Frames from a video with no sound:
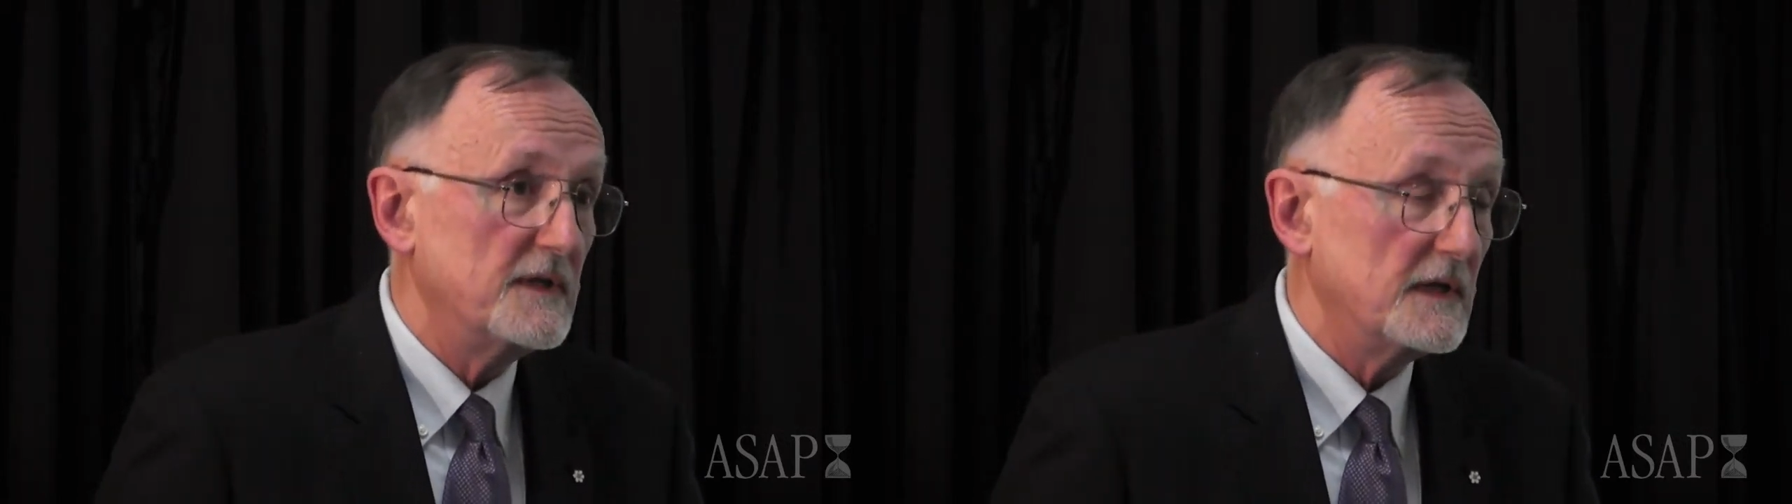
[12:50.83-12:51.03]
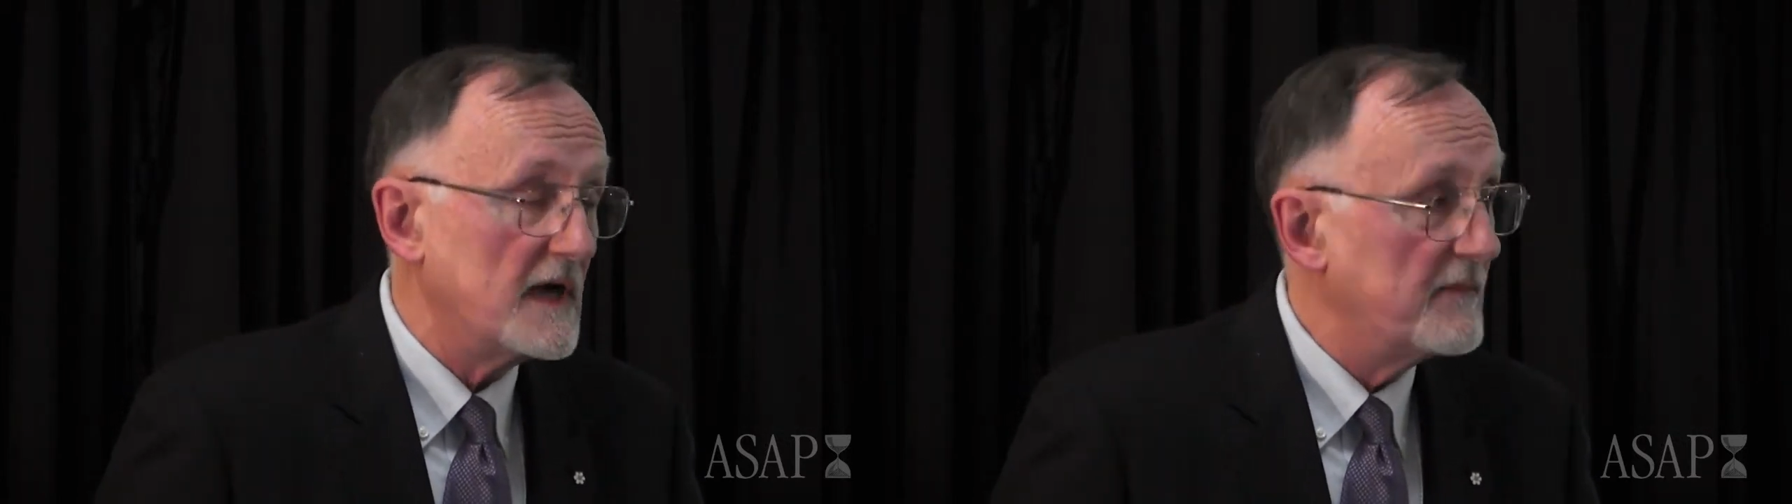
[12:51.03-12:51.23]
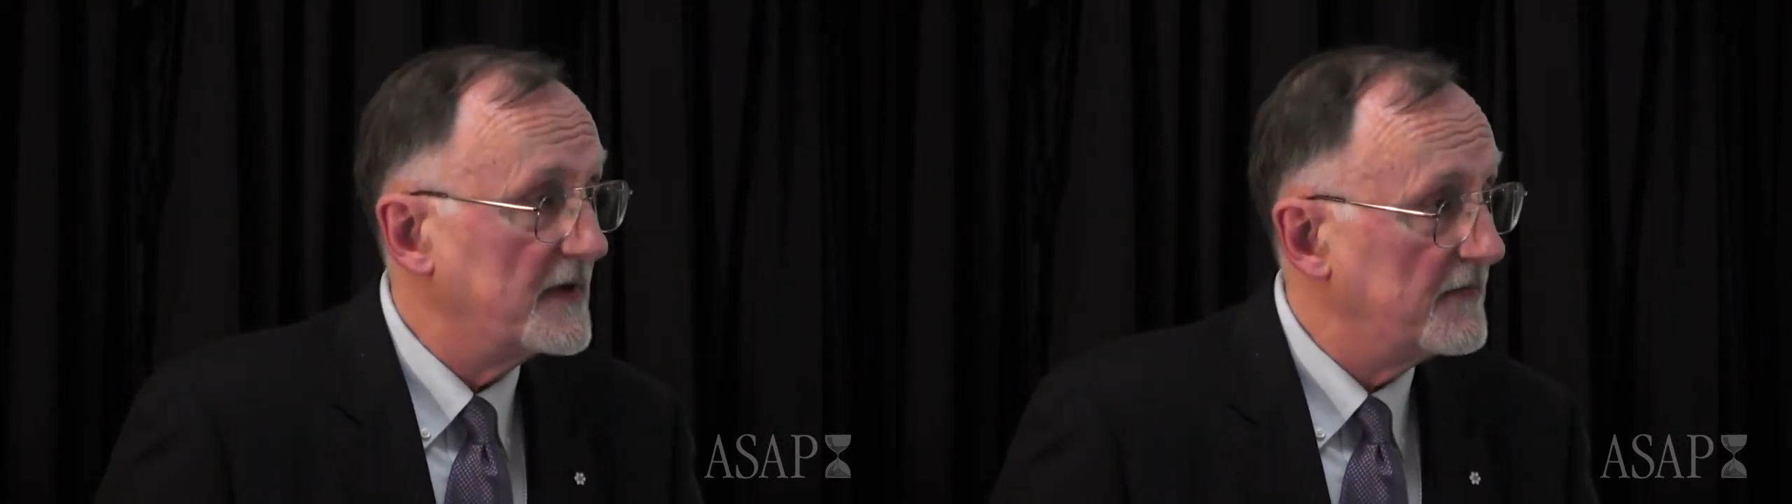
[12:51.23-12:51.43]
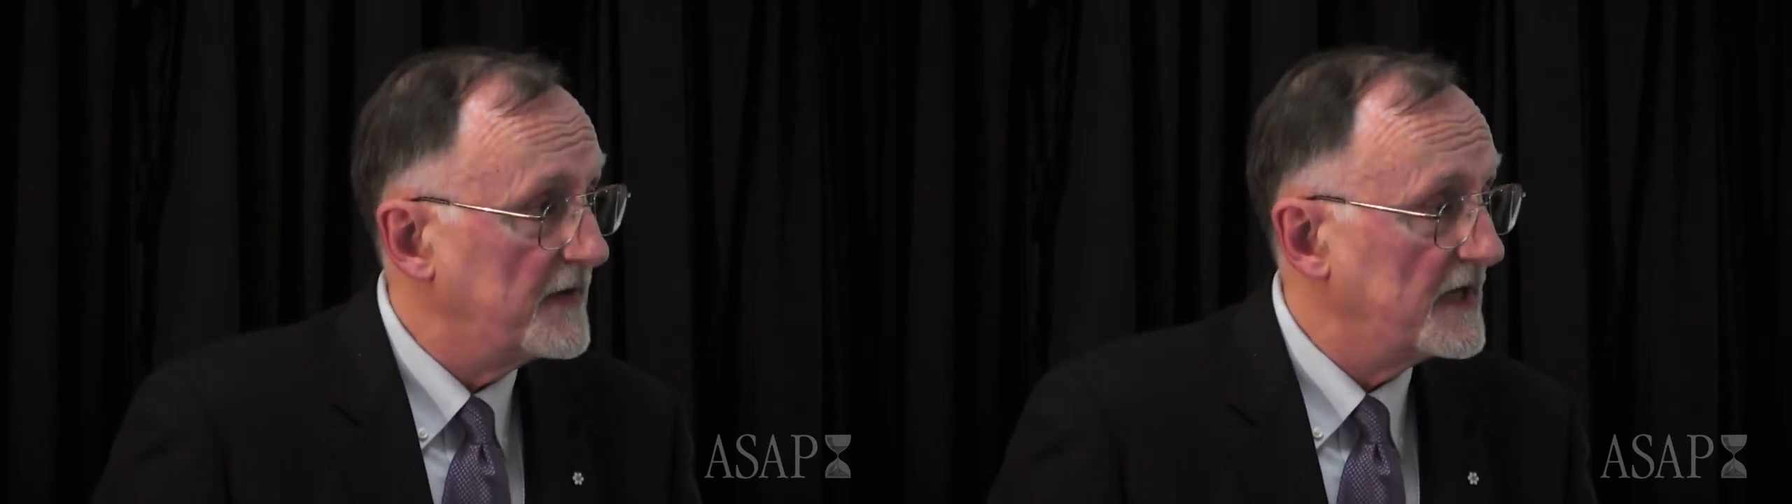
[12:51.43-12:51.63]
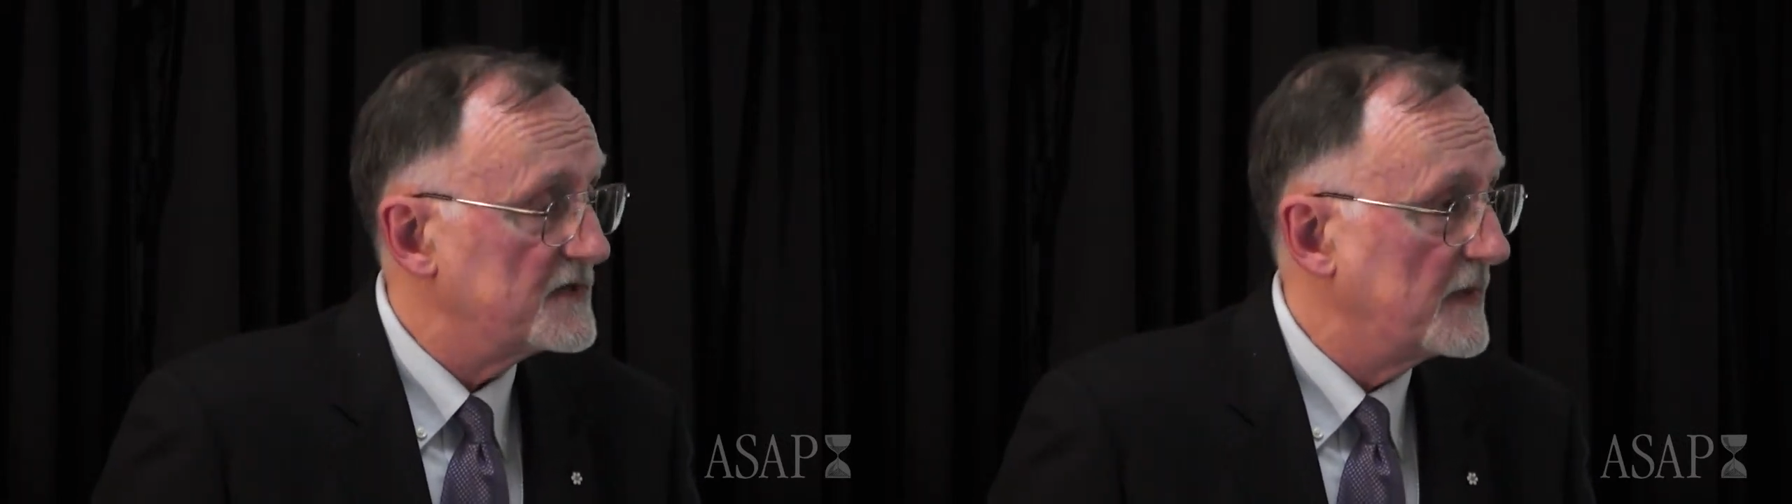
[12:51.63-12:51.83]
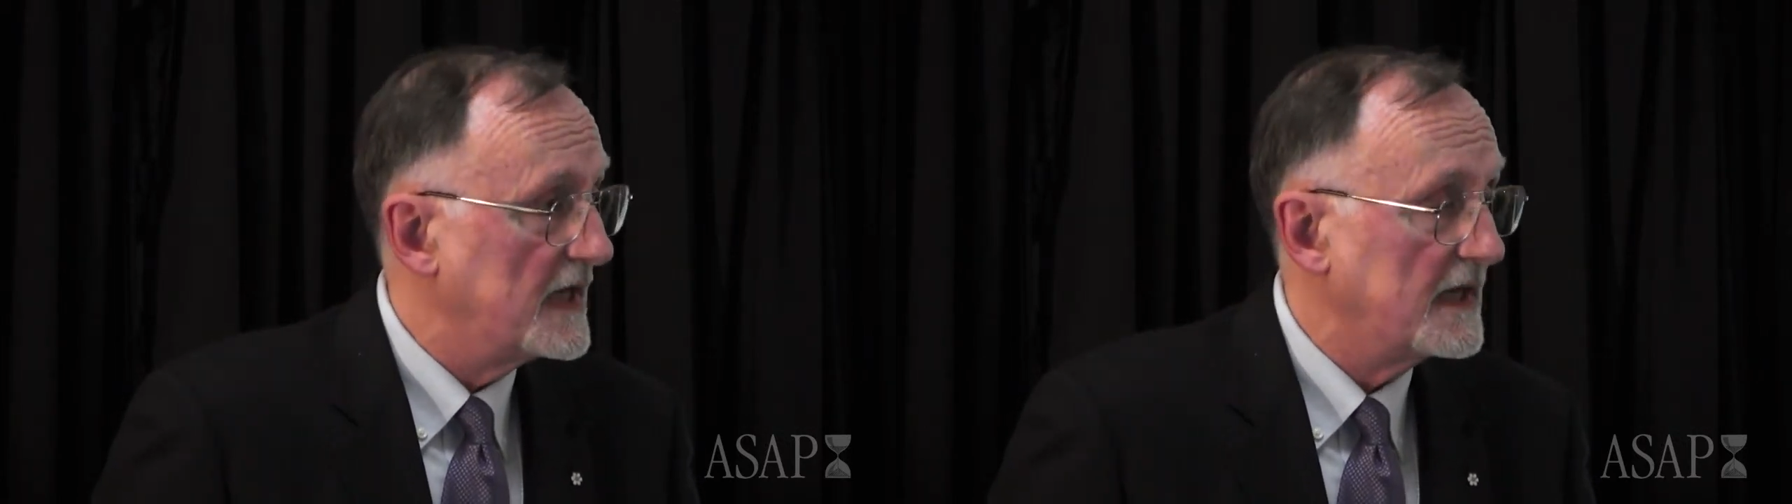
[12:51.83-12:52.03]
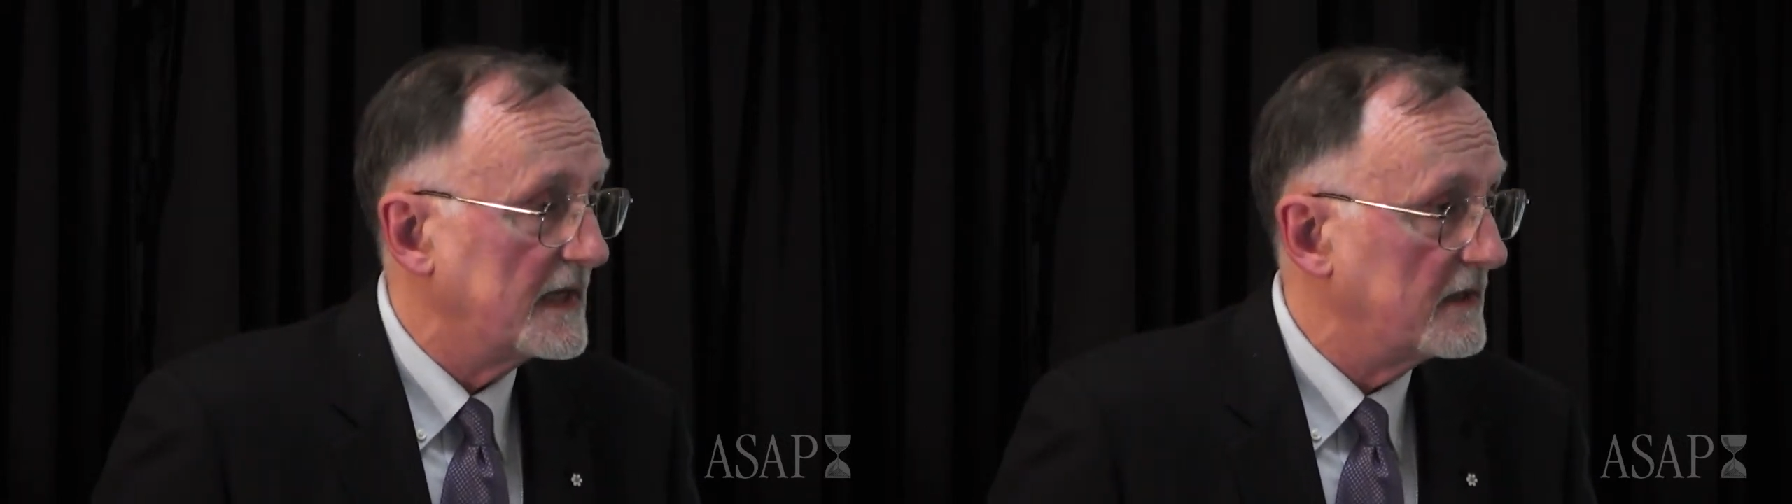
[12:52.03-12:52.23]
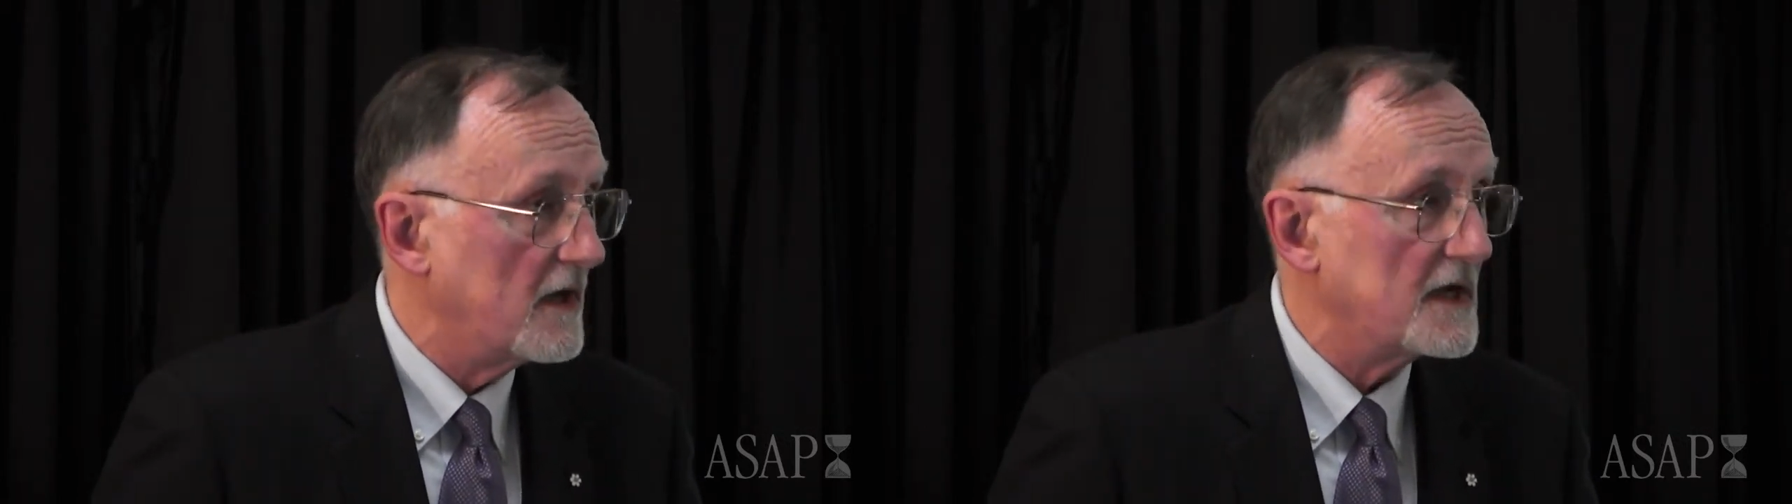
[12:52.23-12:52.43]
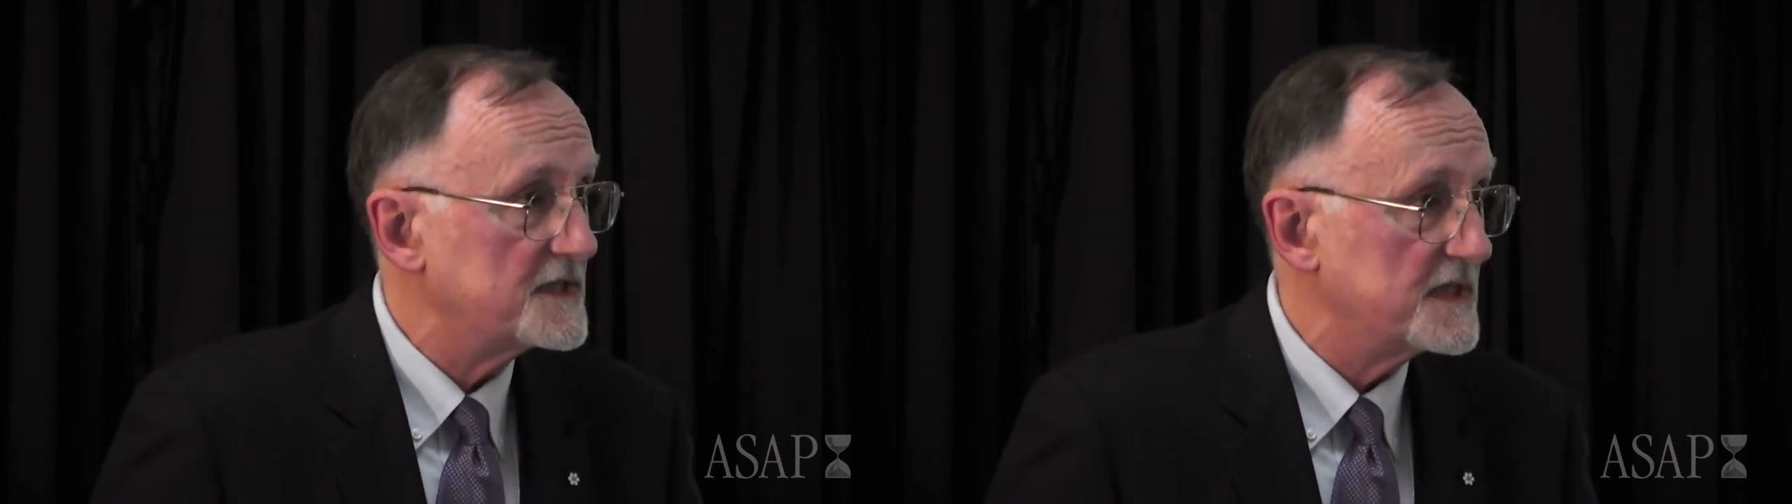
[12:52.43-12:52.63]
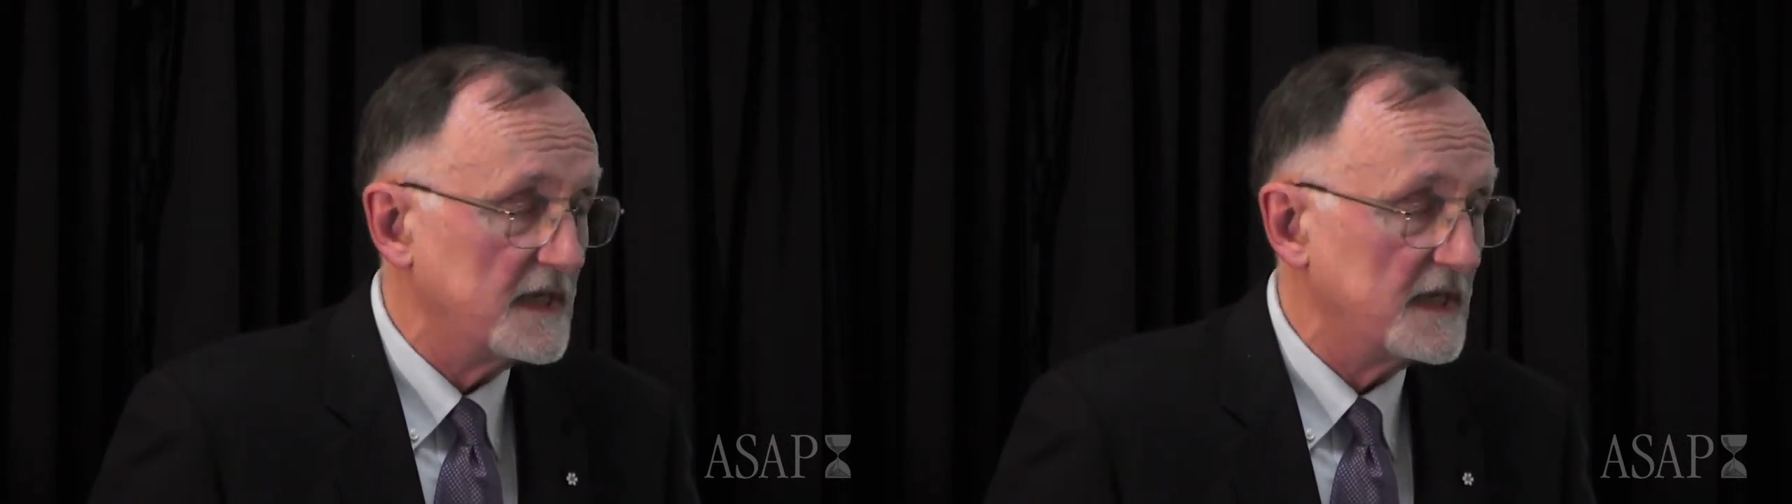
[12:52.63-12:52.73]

The government of Venezuela had lost